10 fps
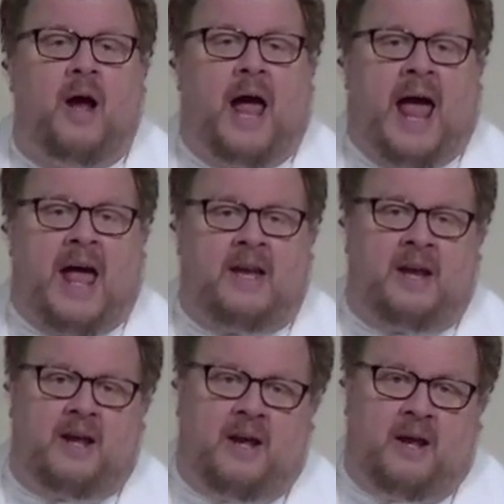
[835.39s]
and
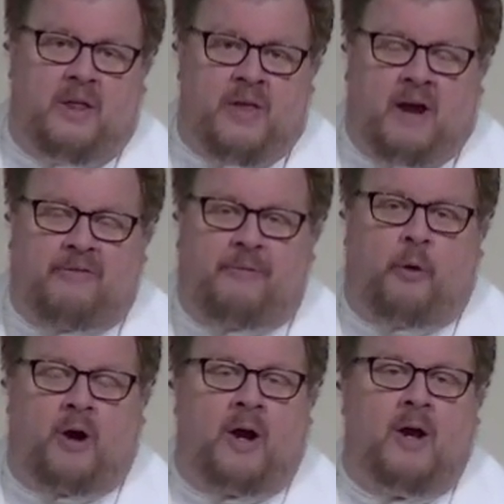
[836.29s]

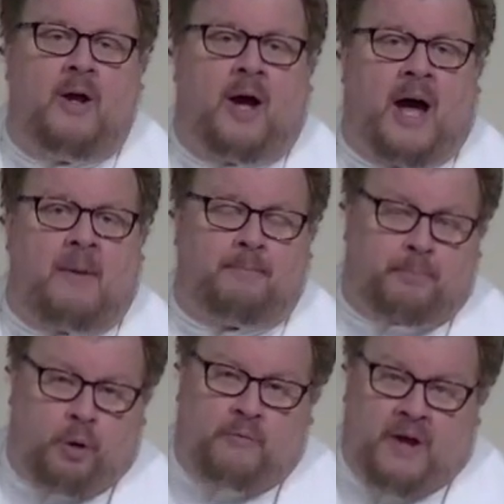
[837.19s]
therefore
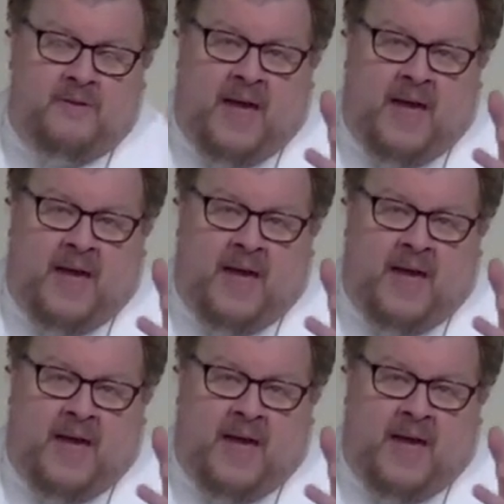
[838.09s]
proving